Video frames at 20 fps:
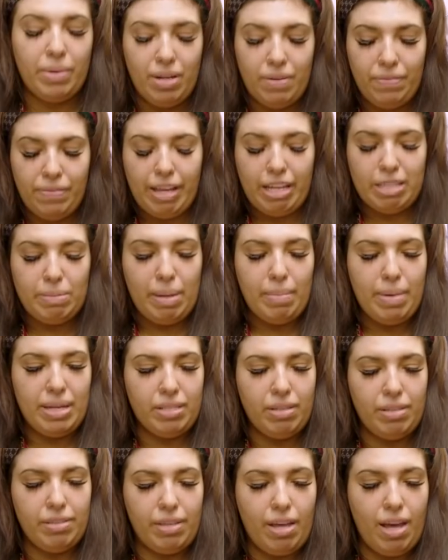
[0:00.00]
gonna flex my
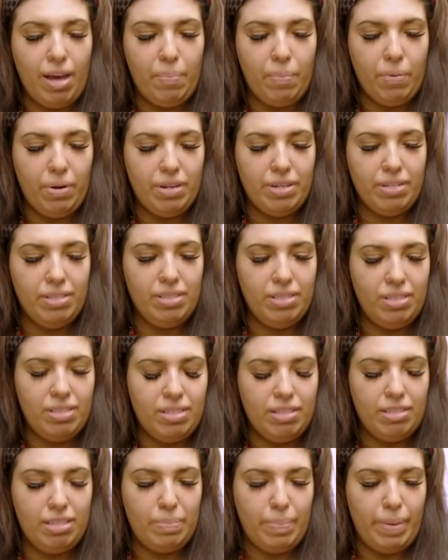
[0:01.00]
muscles upwards
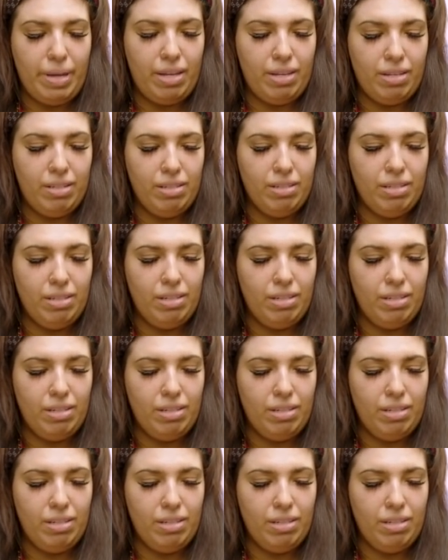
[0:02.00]
to spin.